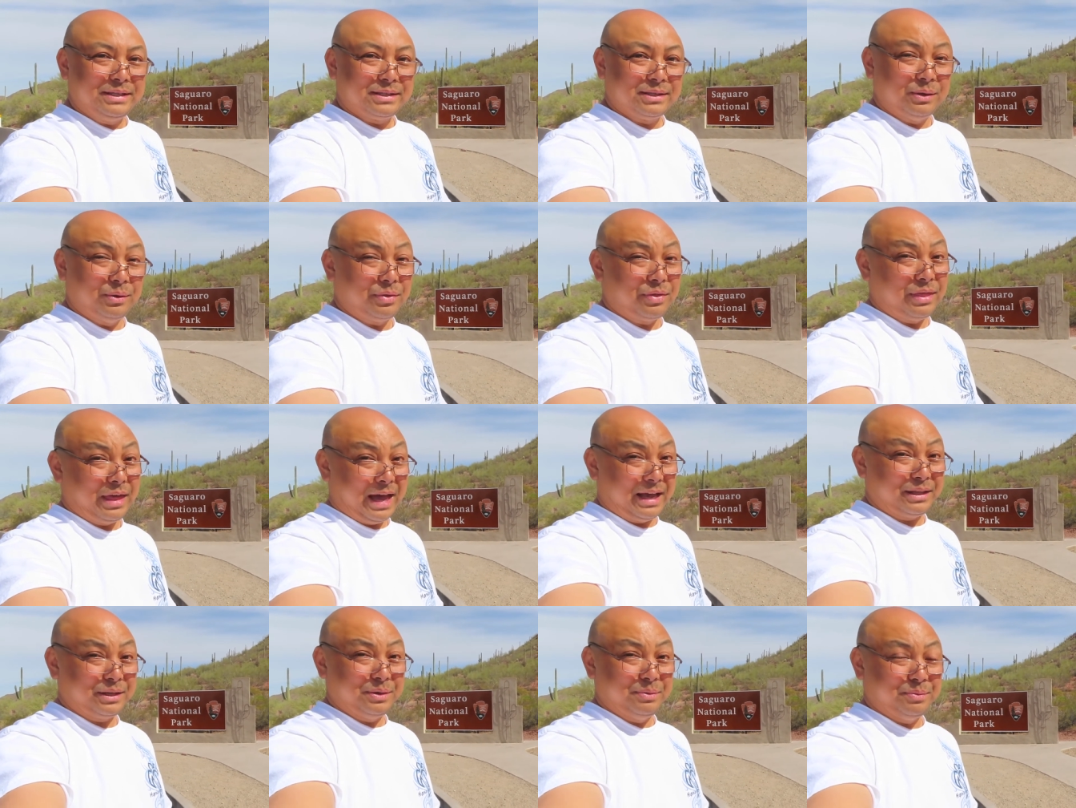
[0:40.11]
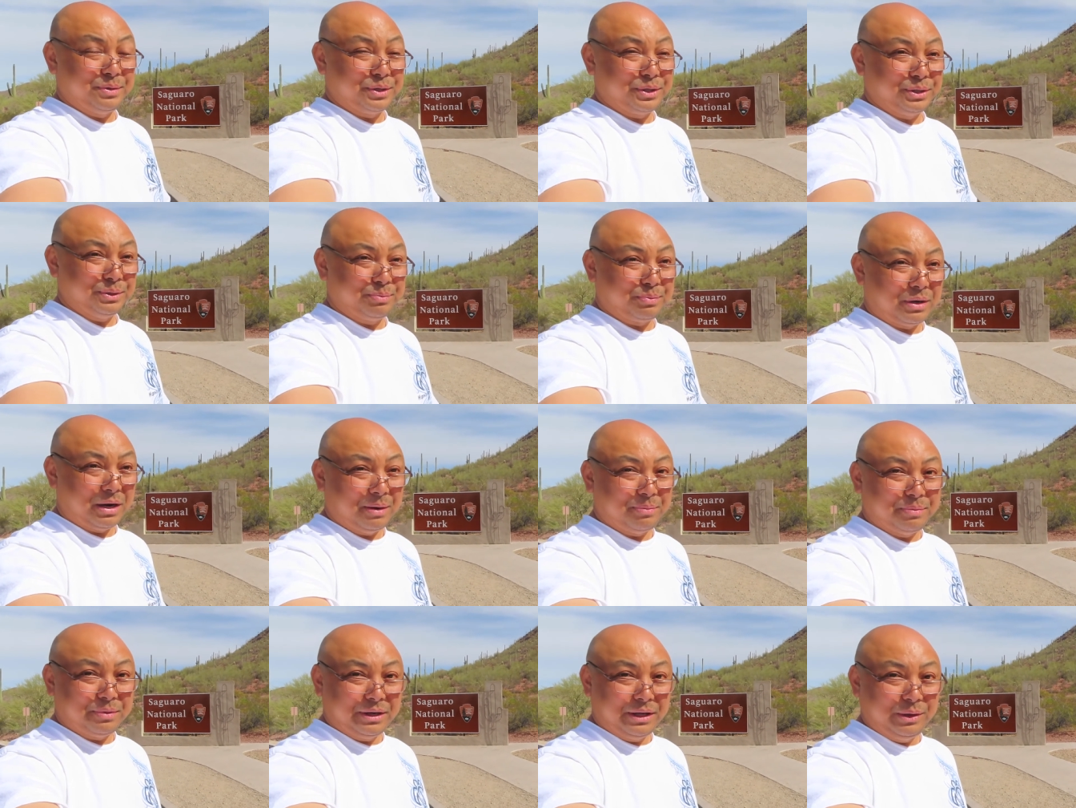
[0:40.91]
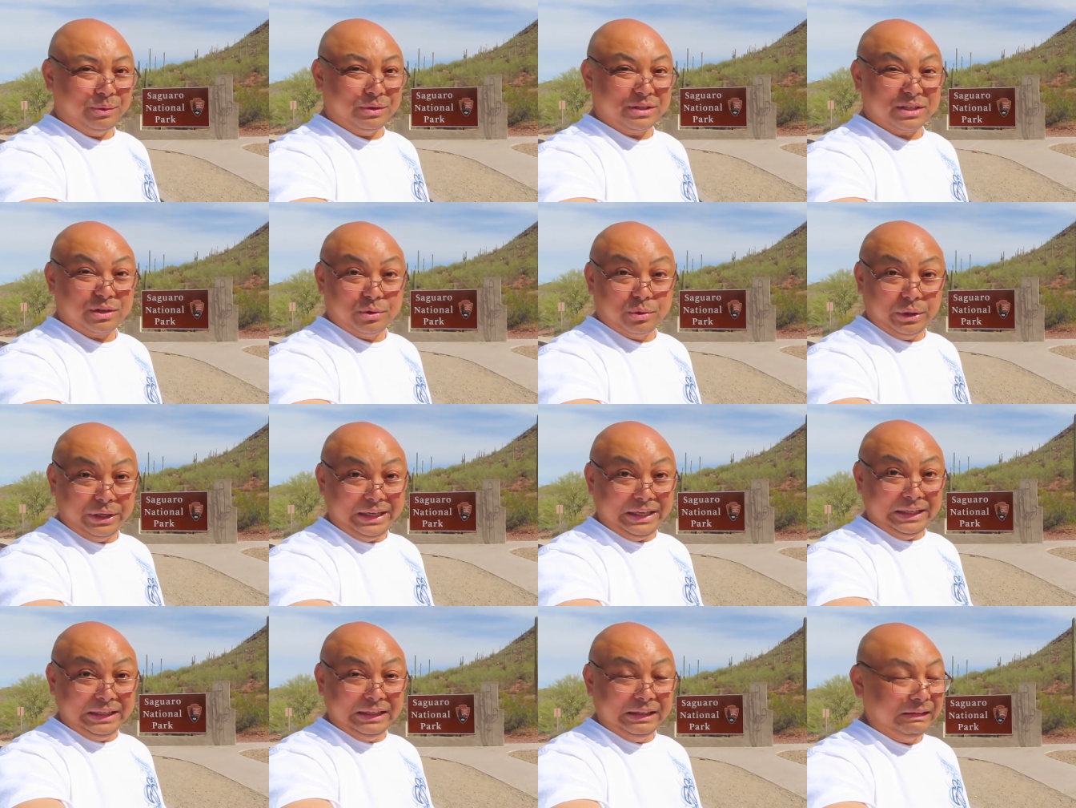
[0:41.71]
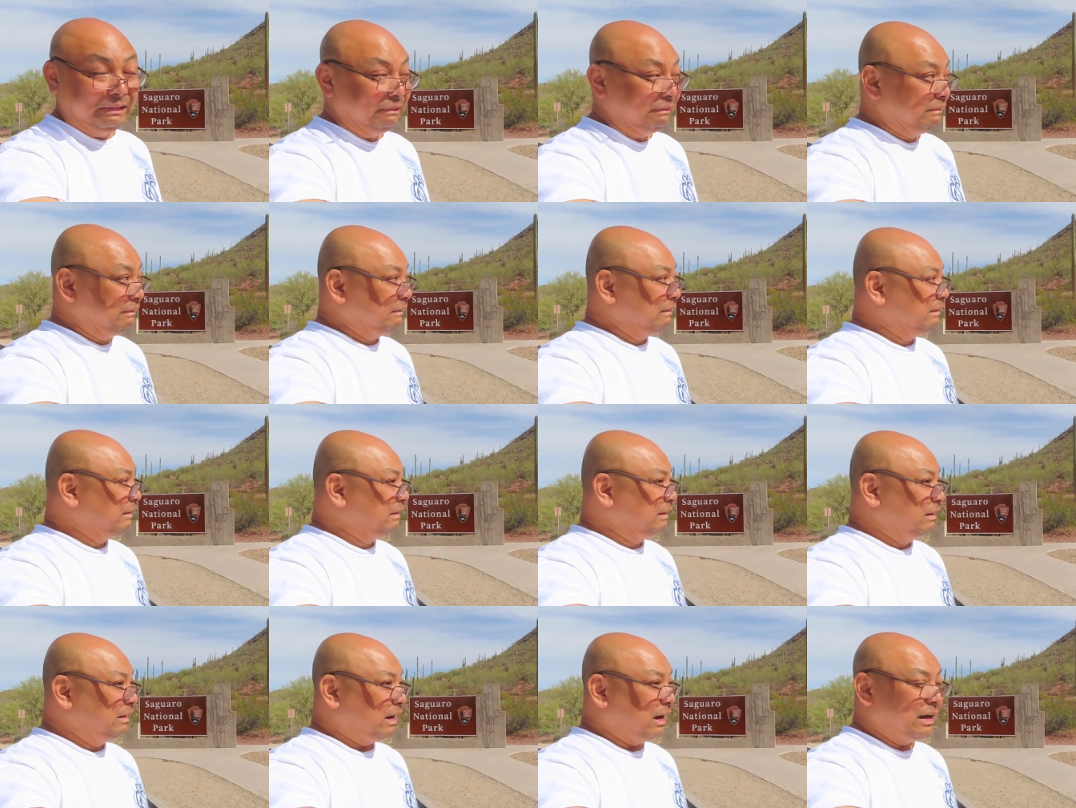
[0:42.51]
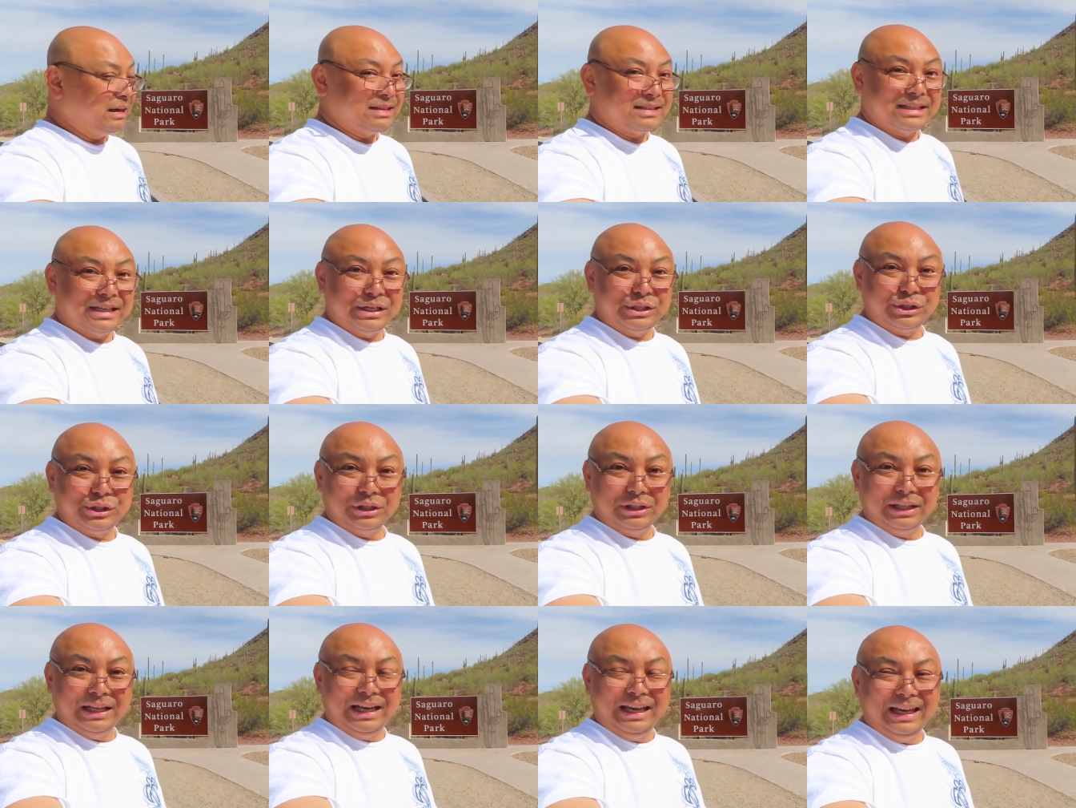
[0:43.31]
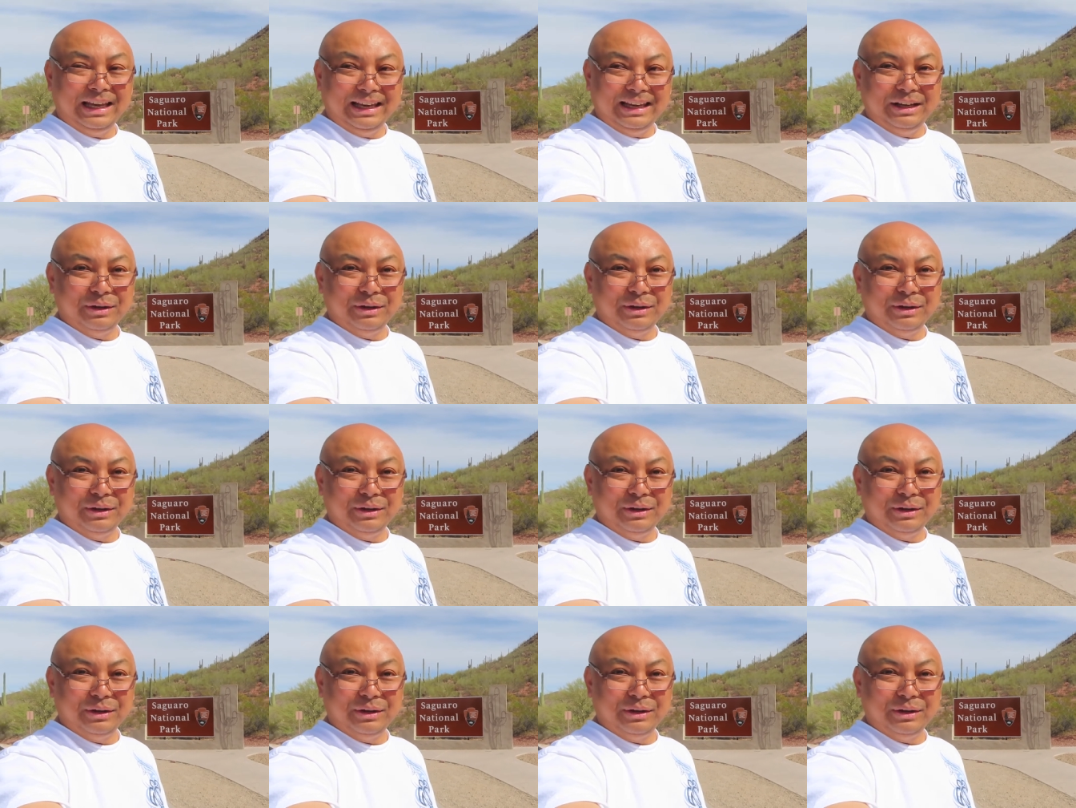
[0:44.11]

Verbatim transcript: sold that commercial property was greed. I essentially